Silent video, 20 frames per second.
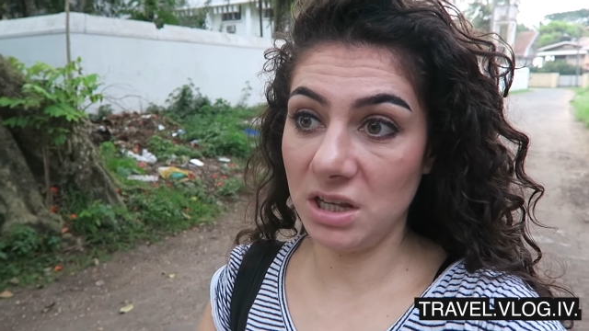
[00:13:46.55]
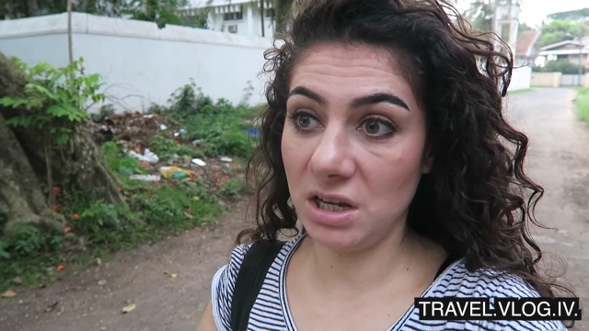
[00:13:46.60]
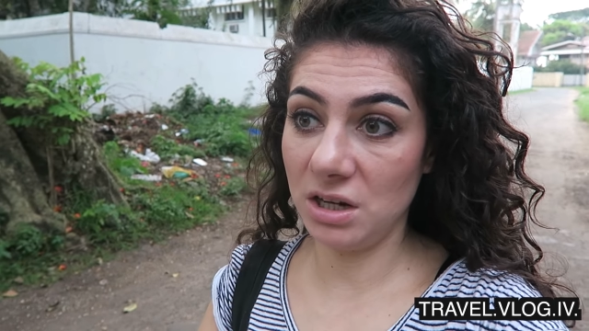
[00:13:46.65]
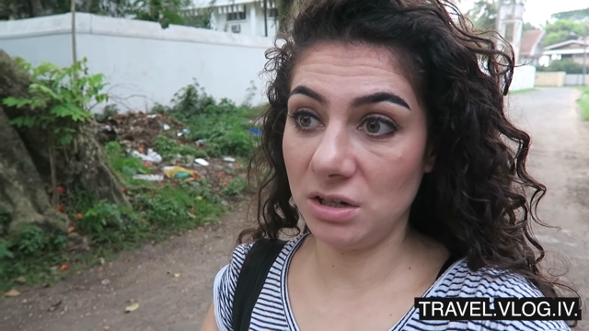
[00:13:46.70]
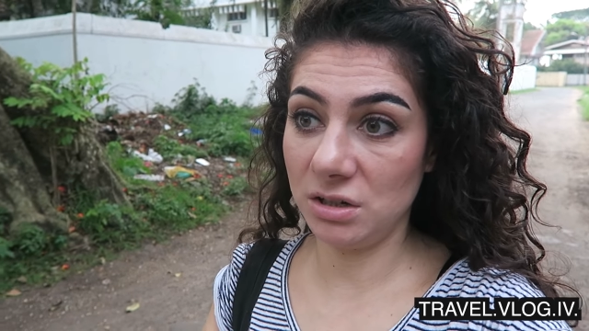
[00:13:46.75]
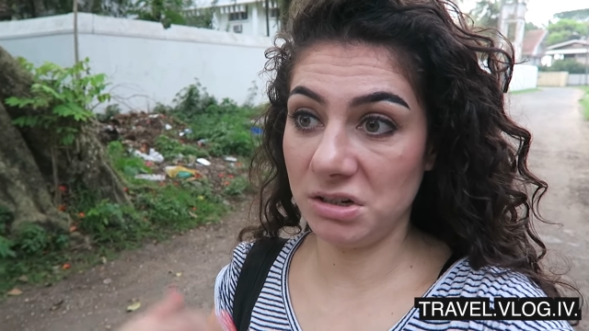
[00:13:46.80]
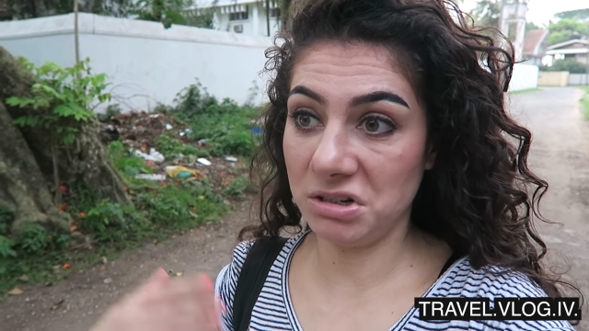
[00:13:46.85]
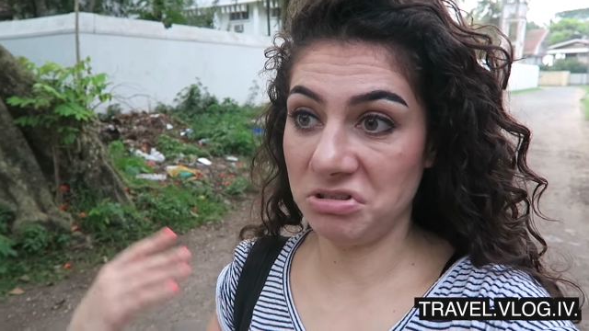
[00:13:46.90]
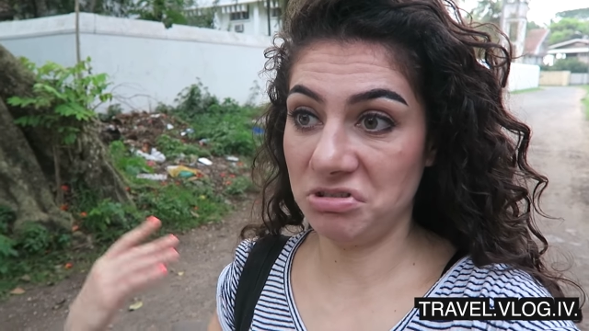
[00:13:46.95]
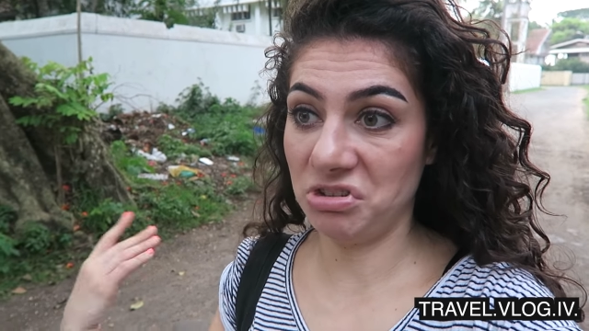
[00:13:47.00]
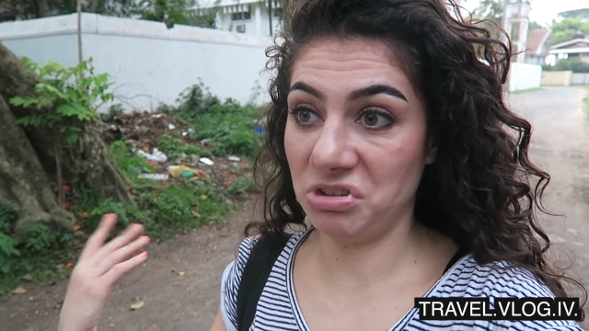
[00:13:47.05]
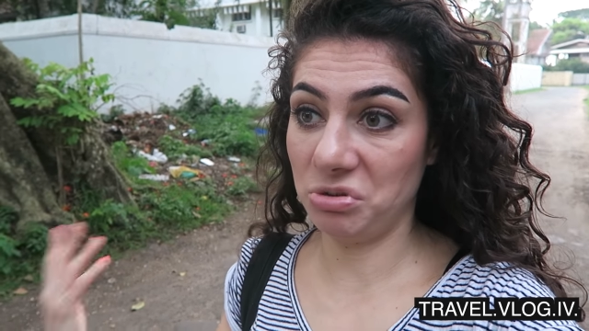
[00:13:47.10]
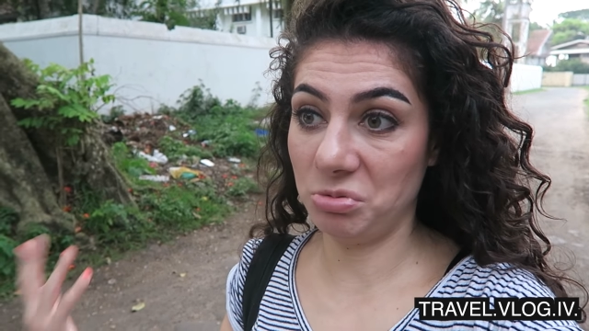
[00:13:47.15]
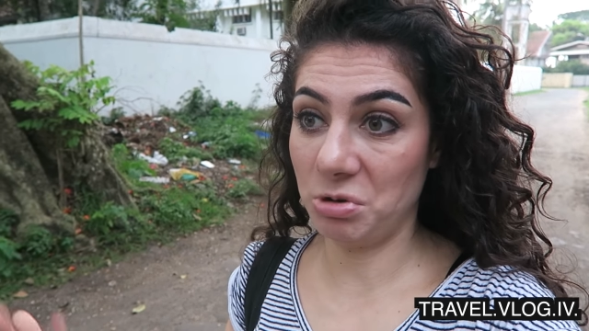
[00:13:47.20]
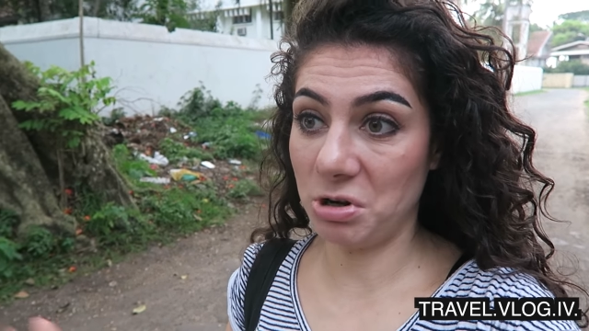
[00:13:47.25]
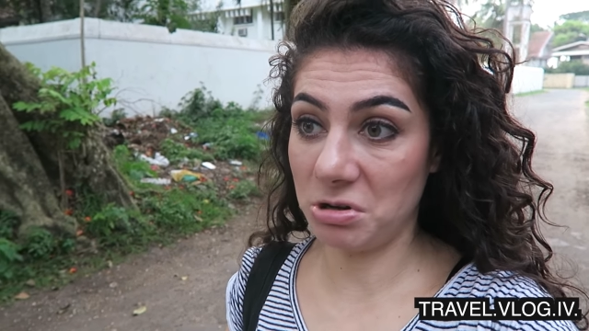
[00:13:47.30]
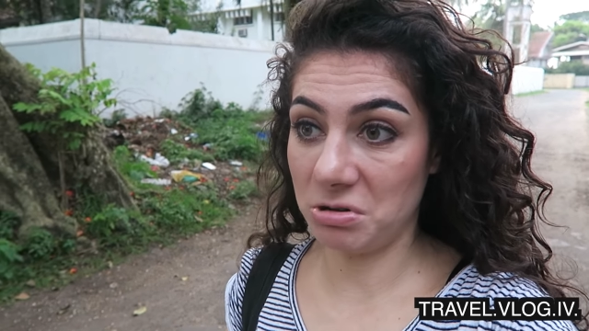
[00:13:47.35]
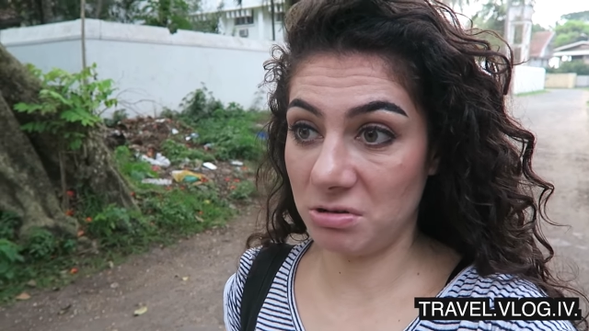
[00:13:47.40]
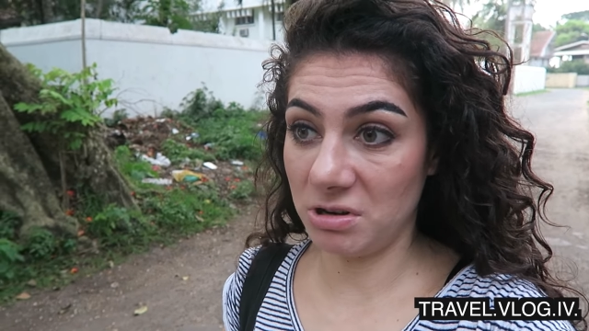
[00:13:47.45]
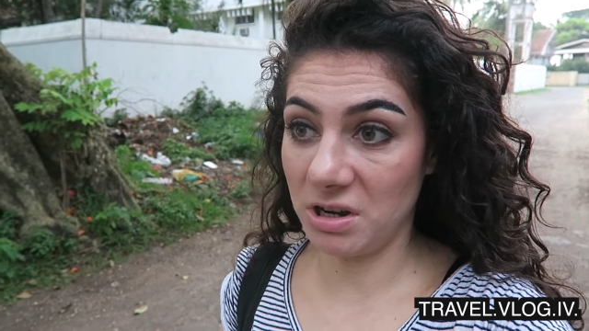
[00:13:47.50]
here and just
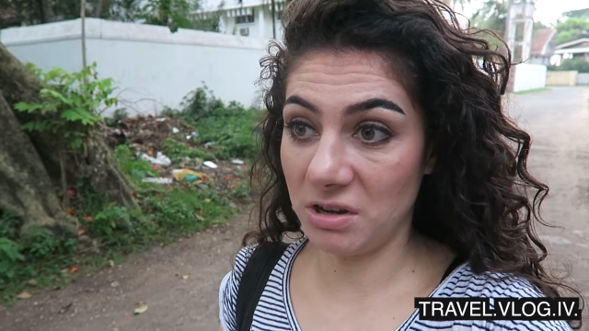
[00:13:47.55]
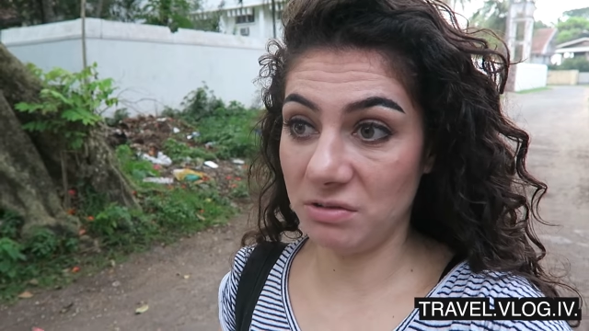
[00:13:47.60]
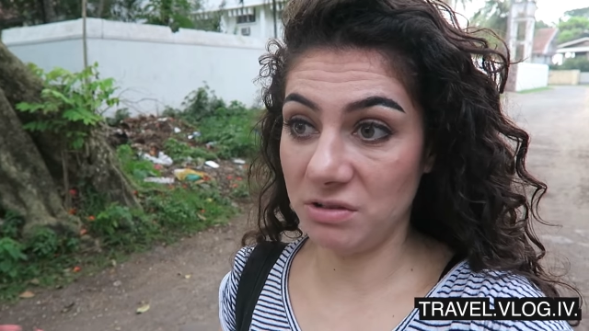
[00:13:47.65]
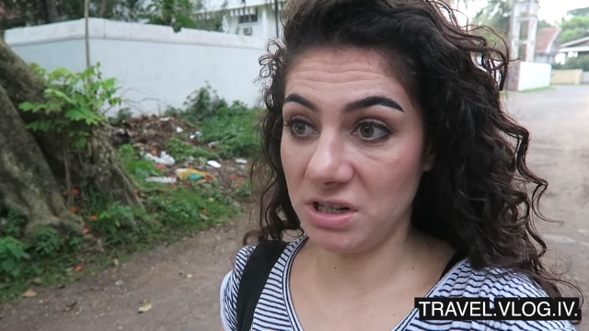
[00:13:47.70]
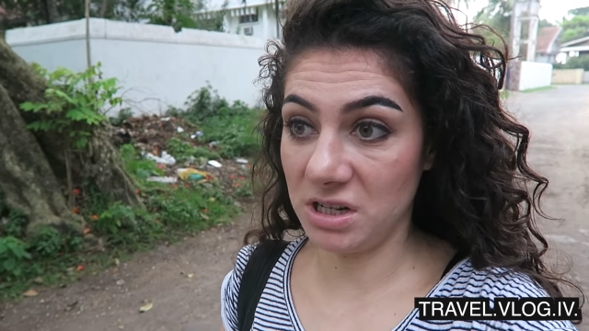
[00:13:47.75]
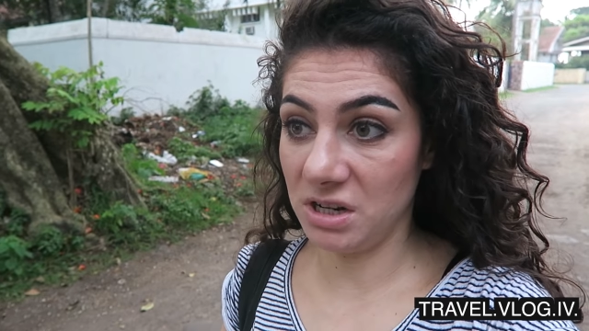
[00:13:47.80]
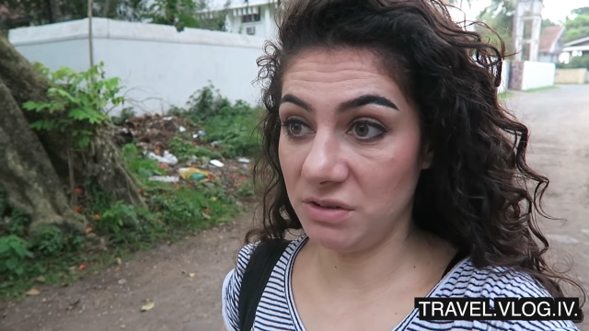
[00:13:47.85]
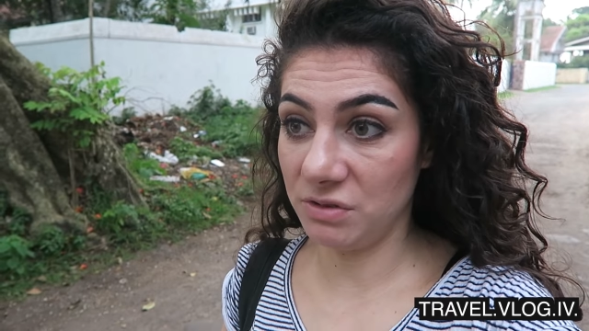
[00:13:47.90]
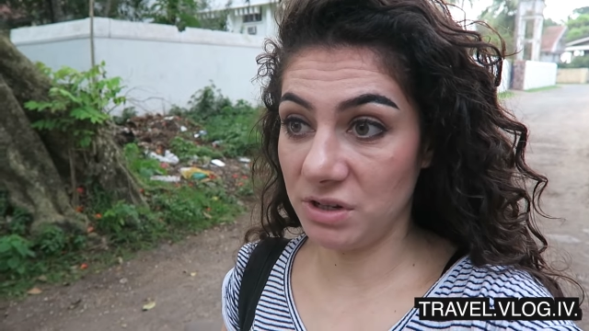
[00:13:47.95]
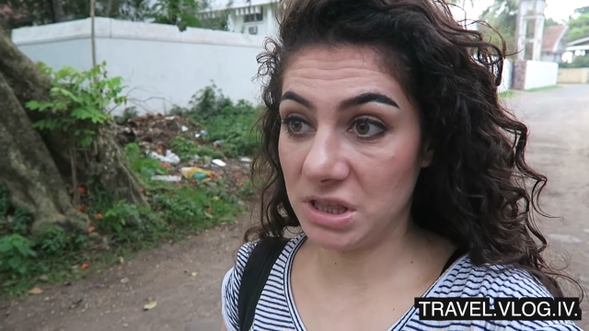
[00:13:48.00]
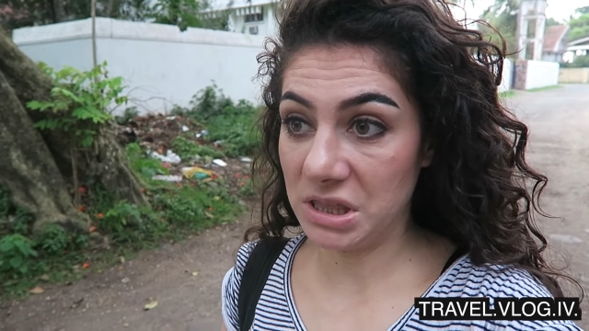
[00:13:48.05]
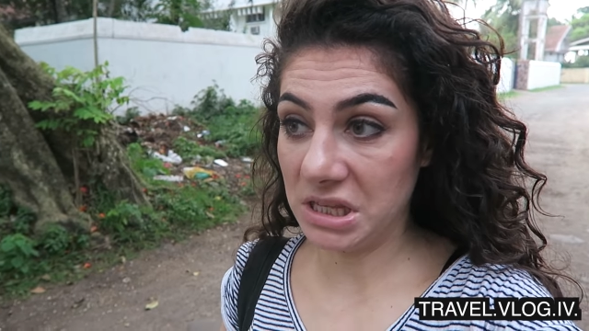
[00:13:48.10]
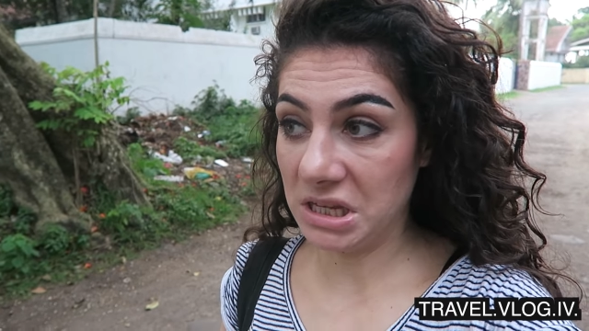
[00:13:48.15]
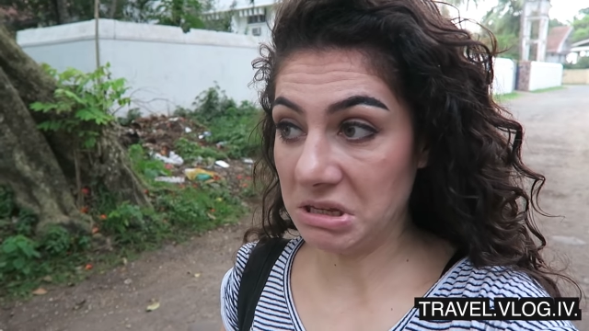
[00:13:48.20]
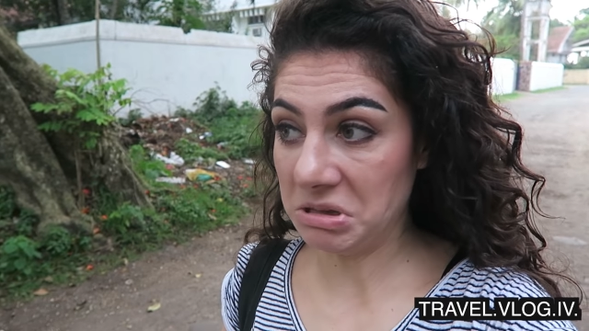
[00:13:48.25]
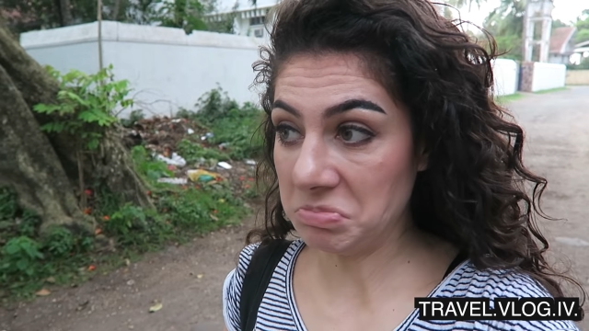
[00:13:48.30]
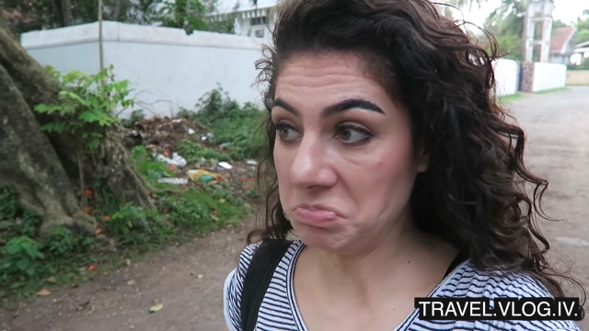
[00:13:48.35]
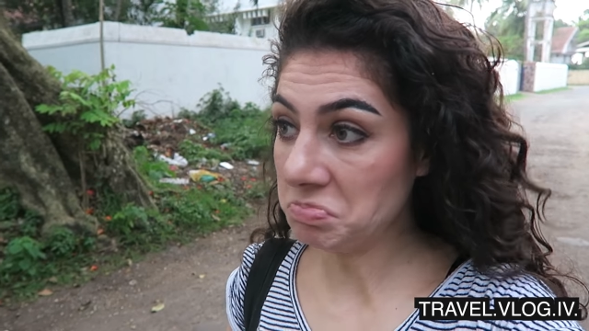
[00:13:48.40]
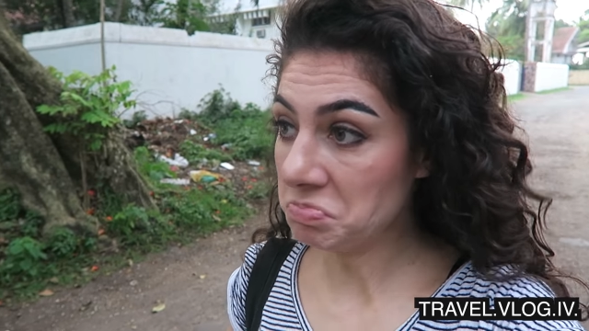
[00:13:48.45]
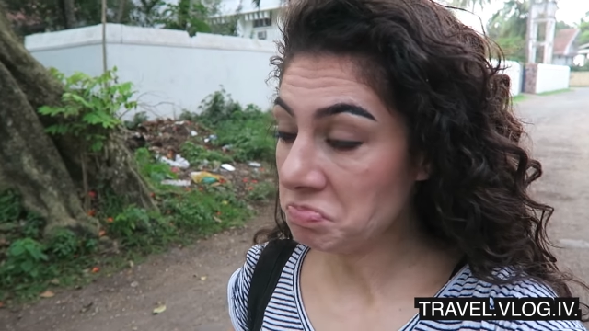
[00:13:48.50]
walk around and everything.